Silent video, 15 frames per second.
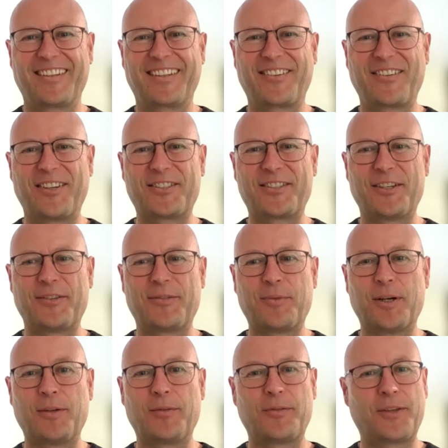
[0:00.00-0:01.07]
Great stuff.
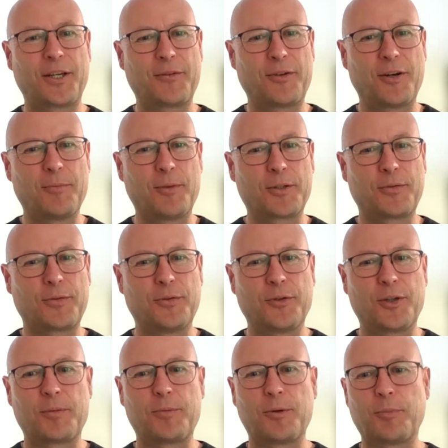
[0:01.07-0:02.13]
Well, thank you very much for
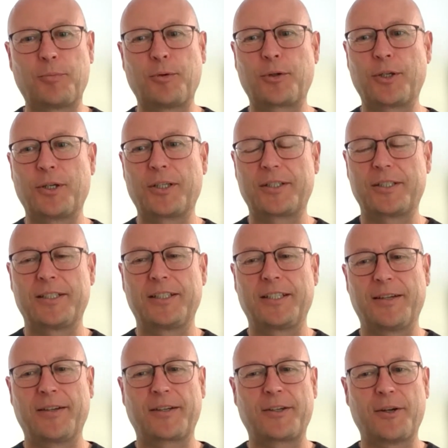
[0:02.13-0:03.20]
inviting me on the podcast. And
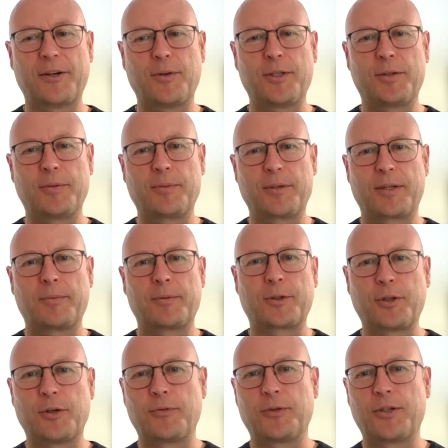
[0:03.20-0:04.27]
yeah, I can't wait to come up to
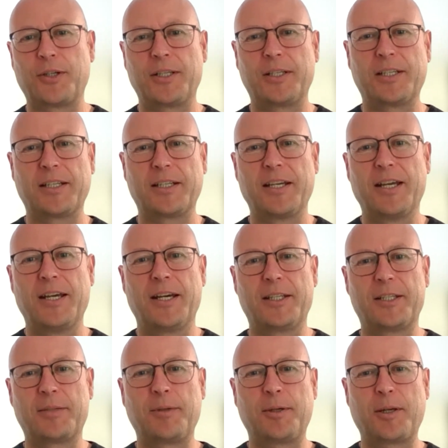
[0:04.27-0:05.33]
Coventry and
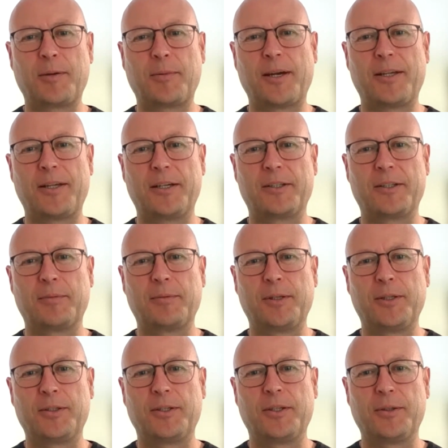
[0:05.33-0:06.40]
speak about
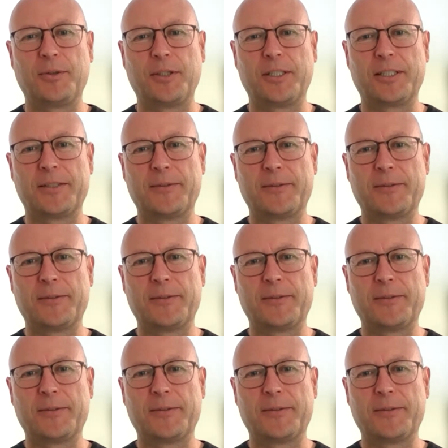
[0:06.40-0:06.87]
ERW to the audience.